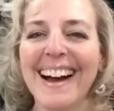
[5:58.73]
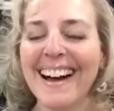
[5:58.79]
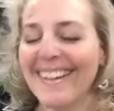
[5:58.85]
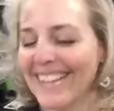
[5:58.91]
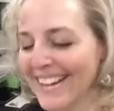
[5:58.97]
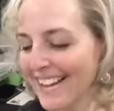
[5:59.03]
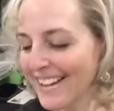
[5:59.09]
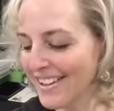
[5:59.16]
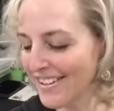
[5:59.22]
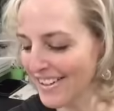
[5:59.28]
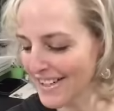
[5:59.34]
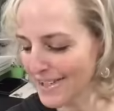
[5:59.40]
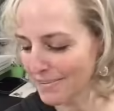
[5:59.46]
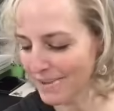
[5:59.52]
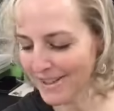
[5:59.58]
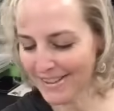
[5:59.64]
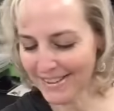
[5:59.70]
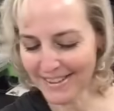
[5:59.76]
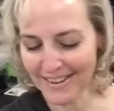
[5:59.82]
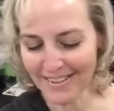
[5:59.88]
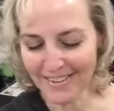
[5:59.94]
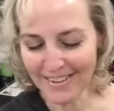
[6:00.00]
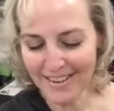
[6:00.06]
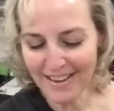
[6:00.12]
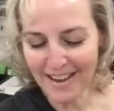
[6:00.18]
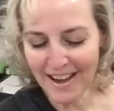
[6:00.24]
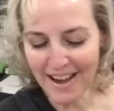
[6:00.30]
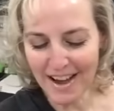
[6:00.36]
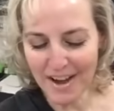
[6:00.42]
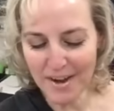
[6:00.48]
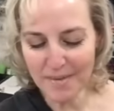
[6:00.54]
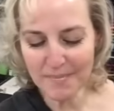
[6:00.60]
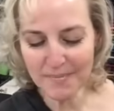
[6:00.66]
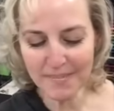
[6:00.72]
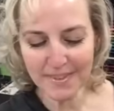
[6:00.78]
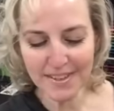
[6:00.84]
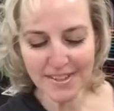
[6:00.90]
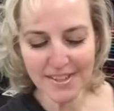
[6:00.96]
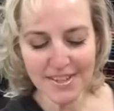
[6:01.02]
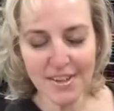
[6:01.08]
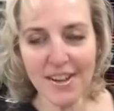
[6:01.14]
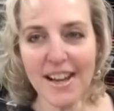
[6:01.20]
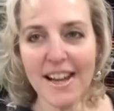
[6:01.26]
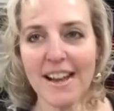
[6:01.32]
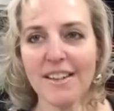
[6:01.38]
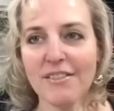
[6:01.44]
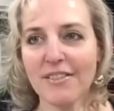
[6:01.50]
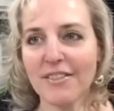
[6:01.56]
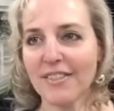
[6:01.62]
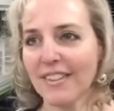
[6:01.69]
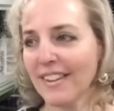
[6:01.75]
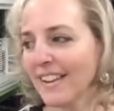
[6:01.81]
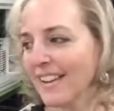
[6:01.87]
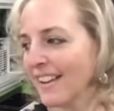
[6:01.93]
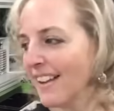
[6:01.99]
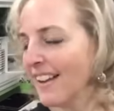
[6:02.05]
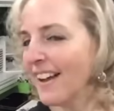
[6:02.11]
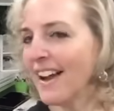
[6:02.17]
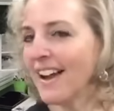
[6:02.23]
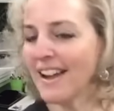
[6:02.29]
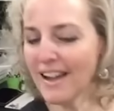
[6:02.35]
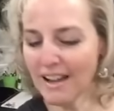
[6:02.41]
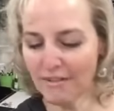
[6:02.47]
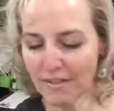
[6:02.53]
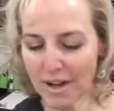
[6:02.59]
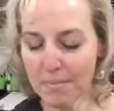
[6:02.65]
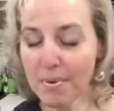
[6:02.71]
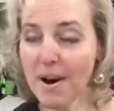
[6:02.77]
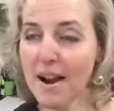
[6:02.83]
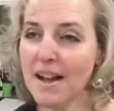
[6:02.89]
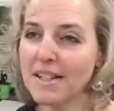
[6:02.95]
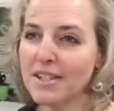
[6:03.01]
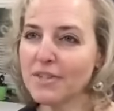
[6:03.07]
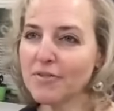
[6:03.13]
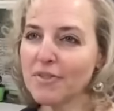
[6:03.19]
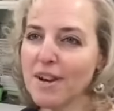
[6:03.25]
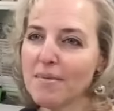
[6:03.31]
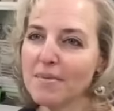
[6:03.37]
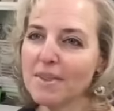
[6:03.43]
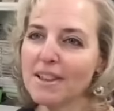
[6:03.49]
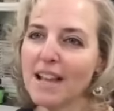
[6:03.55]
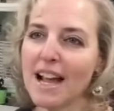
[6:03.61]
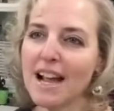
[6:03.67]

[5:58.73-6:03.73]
All right, I know what he's picking now. Um, so I have I have a prize from